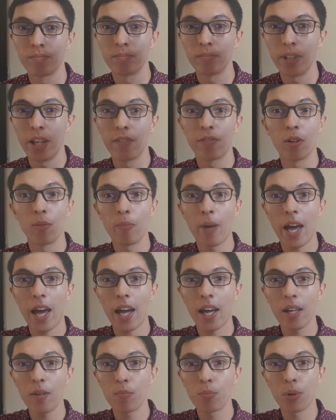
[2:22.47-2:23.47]
If a
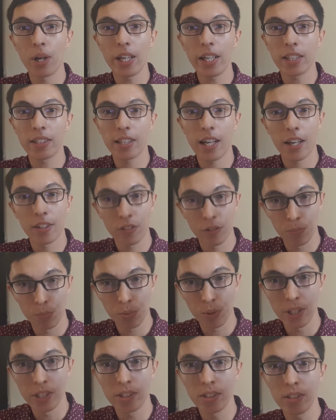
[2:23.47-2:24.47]
man breaks out of
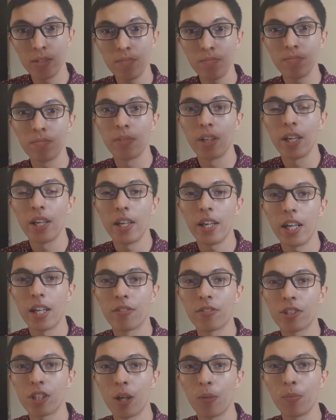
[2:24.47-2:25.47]
prison,
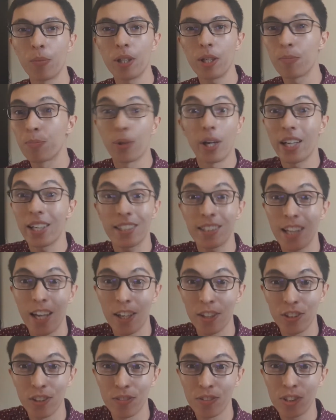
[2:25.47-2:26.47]
if somebody breaks
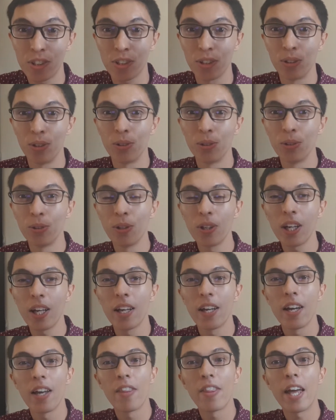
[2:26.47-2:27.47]
out of school,
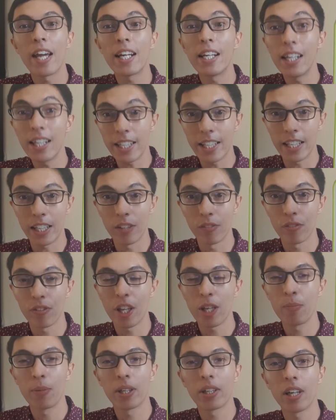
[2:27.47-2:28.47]
they leave,
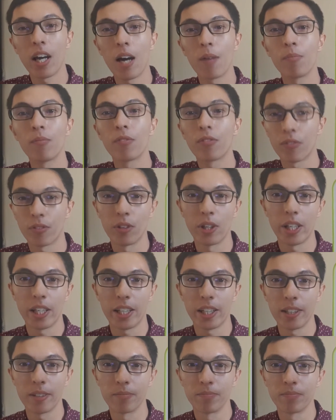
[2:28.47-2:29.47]
they become
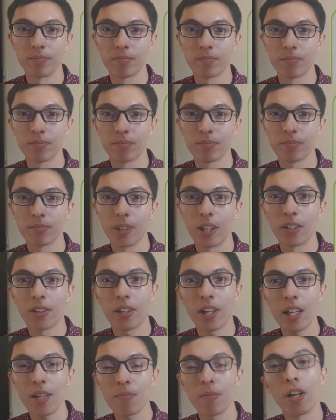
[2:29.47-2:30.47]
free.
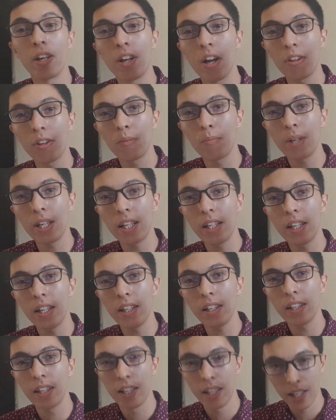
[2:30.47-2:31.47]
Okay? Another
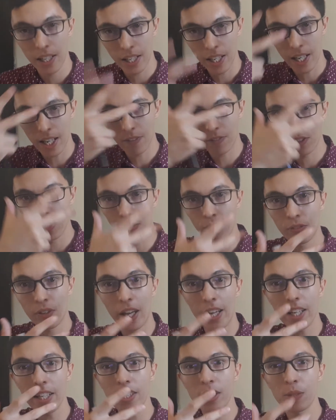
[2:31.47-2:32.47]
meaning, if your
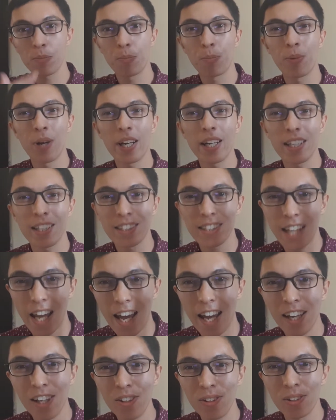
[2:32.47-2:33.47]
face breaks
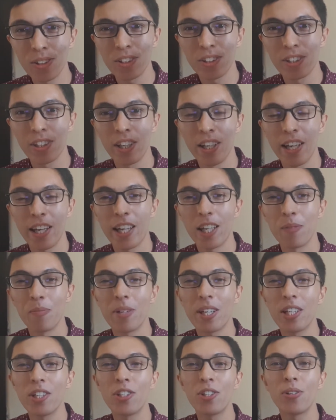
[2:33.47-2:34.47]
out, it
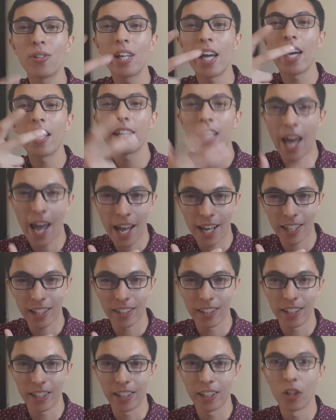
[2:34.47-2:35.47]
means you get
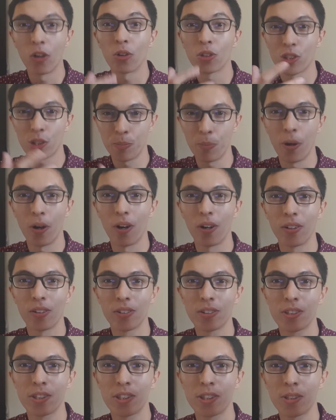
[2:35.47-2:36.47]
acne or
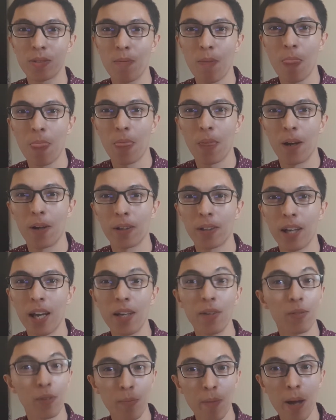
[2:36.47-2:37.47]
spots.
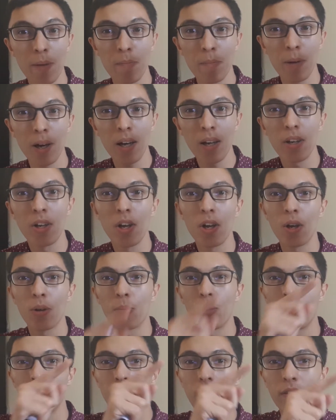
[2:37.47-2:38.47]
Okay? Remember,
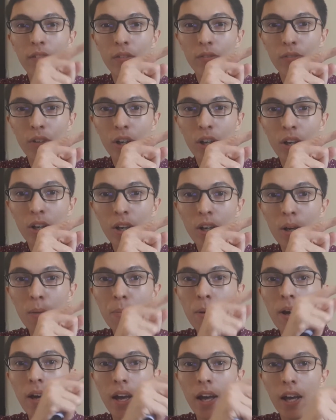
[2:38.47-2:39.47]
when you have a verb
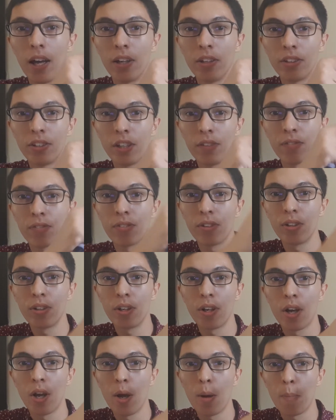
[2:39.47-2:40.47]
and
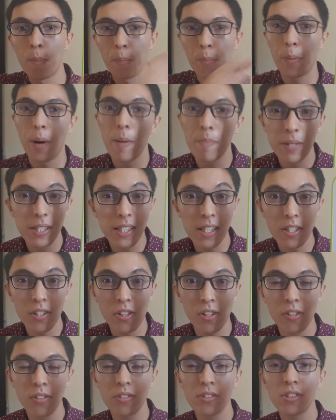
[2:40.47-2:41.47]
different
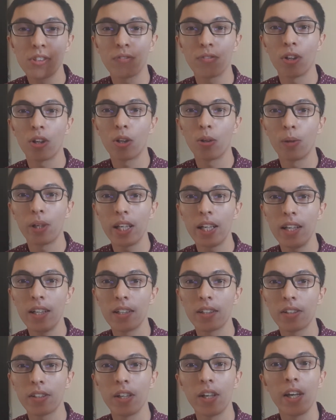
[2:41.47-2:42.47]
prepositions following
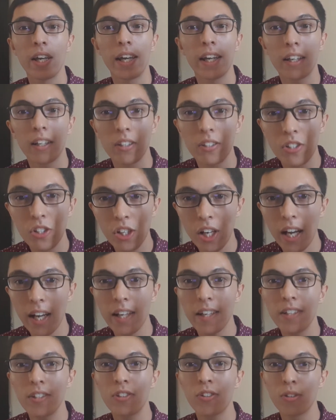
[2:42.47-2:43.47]
it, it can
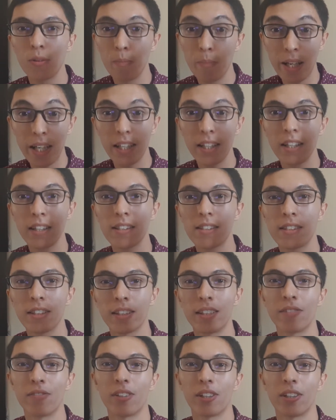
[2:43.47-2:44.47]
change the meaning
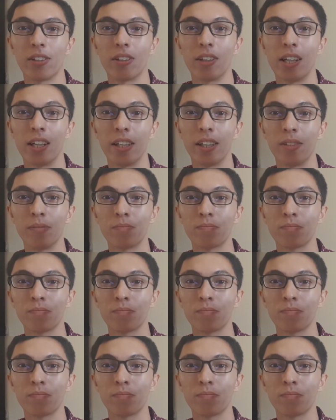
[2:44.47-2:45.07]
significantly.